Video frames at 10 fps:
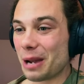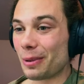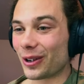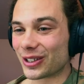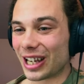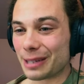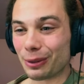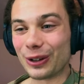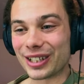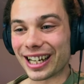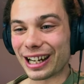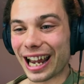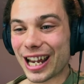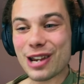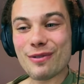because these balloons are getting
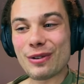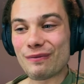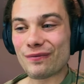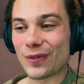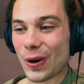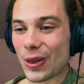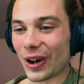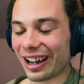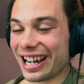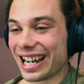even further.